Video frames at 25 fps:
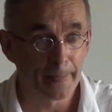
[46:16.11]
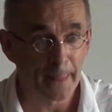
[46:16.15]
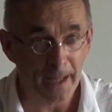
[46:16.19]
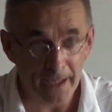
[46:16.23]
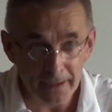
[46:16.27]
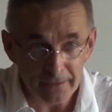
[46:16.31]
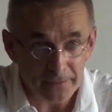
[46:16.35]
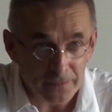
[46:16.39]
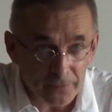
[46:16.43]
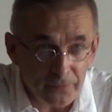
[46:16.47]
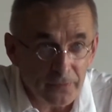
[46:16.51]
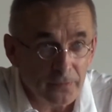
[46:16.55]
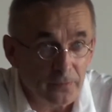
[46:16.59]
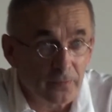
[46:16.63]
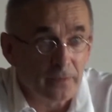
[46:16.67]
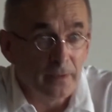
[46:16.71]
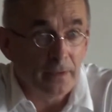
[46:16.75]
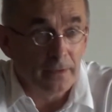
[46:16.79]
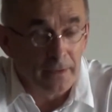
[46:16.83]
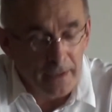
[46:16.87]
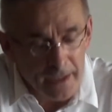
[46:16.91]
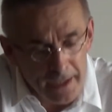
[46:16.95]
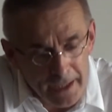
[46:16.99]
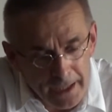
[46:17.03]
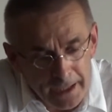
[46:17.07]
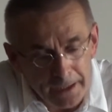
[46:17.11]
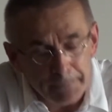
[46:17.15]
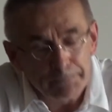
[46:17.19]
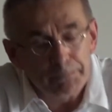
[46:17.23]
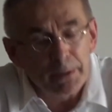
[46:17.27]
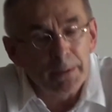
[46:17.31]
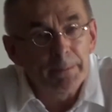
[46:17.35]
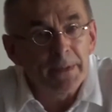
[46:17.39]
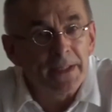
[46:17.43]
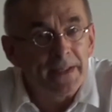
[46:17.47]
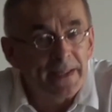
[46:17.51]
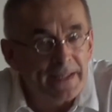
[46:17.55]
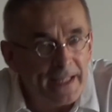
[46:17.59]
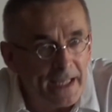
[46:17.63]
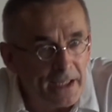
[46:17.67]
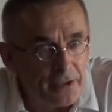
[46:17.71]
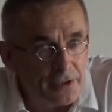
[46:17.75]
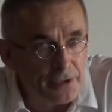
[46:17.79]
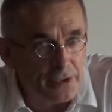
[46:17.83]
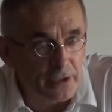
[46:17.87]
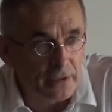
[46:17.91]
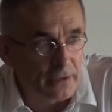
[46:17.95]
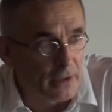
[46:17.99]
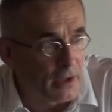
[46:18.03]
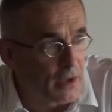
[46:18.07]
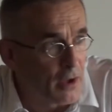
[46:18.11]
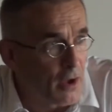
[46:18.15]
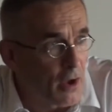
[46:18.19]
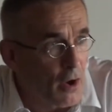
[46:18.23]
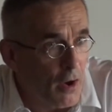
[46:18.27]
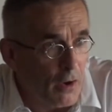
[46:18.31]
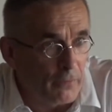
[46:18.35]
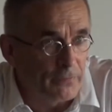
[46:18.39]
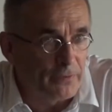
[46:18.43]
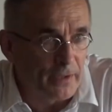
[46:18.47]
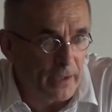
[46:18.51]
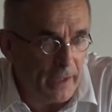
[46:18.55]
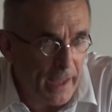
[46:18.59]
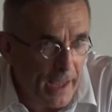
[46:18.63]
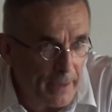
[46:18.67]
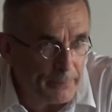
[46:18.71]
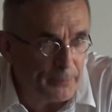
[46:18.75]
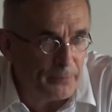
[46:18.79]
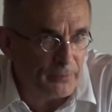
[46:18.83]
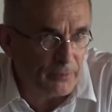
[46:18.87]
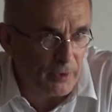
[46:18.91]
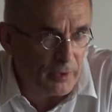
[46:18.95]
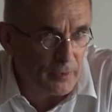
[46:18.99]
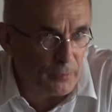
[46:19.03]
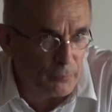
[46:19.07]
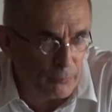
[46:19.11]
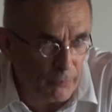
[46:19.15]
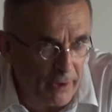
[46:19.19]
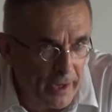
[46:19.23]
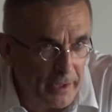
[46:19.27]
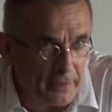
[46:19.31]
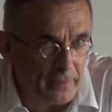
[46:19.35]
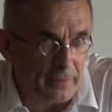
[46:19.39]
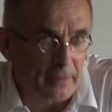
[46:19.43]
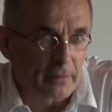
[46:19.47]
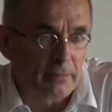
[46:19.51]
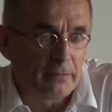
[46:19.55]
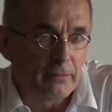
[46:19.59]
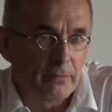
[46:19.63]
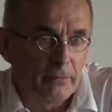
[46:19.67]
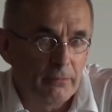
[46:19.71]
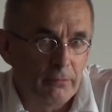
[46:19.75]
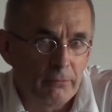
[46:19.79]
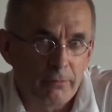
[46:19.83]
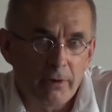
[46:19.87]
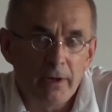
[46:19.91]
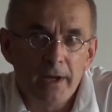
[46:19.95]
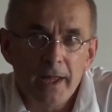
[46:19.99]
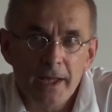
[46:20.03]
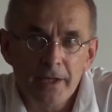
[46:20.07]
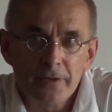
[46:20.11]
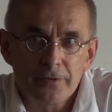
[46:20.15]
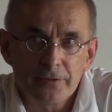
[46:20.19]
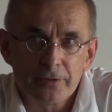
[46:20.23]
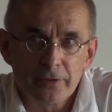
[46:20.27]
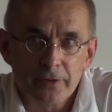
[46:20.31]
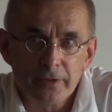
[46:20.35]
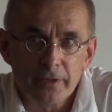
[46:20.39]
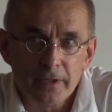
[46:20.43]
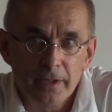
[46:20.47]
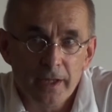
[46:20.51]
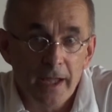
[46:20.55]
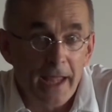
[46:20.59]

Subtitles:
And this is the implementation of the abstract right relation.